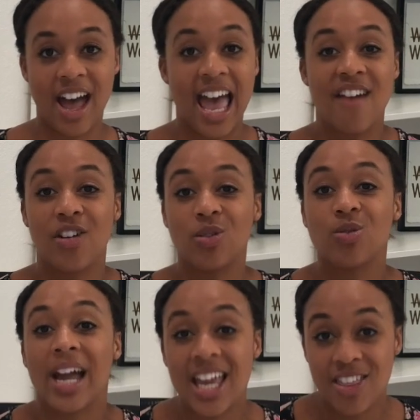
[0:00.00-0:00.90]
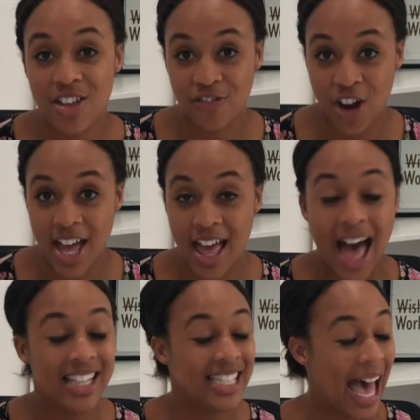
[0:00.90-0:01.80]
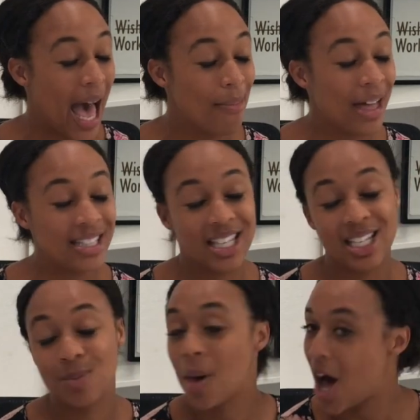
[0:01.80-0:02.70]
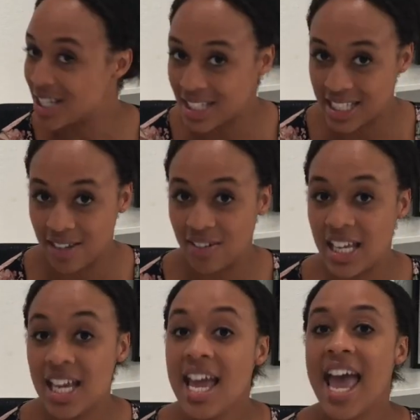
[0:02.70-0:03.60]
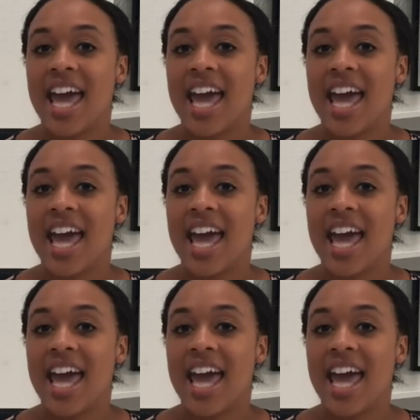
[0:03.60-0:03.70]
I have it right in the front, a tab that says positivity,